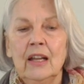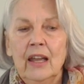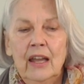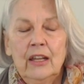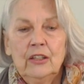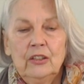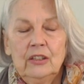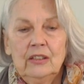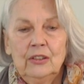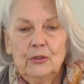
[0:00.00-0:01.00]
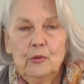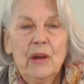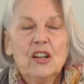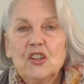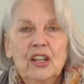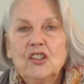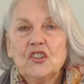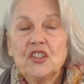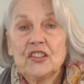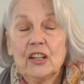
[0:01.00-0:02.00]
and your
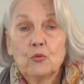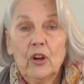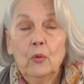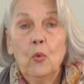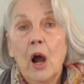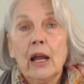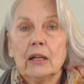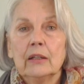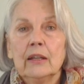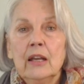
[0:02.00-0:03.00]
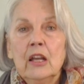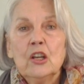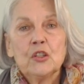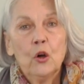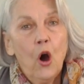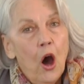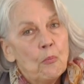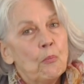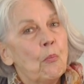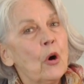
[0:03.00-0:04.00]
imagination just can run wild. So
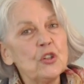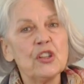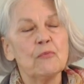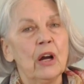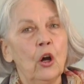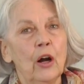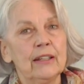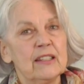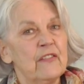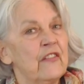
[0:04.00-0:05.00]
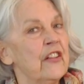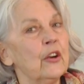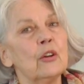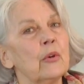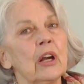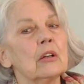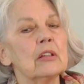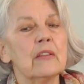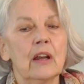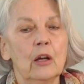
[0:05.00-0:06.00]
most of my art, it's very
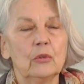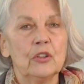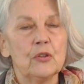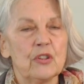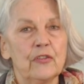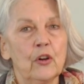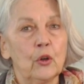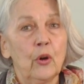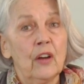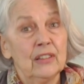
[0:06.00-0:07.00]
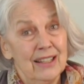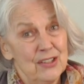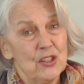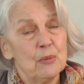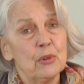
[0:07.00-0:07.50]
rarely that I will use a photograph unless it's a